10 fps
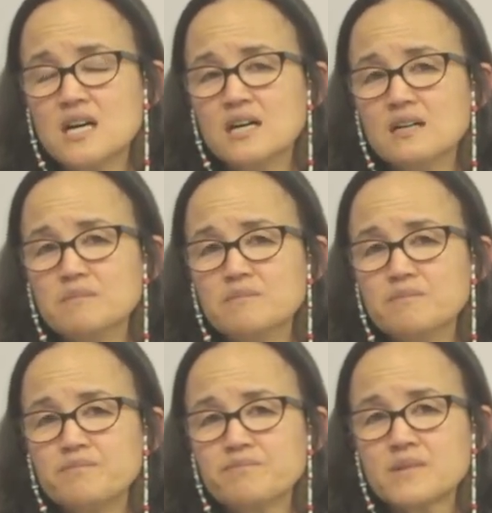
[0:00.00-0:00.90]

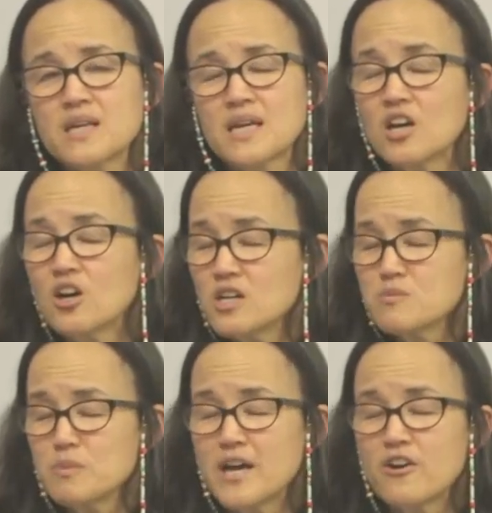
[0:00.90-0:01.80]
can
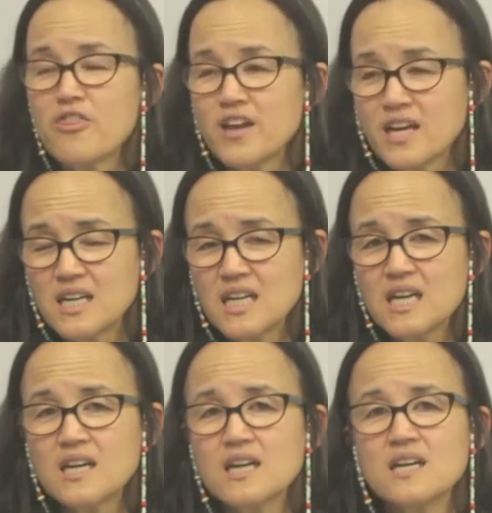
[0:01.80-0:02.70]
cause bladder
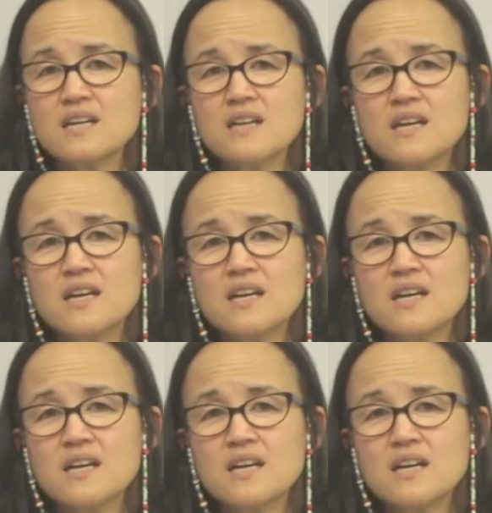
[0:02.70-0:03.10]
thickening and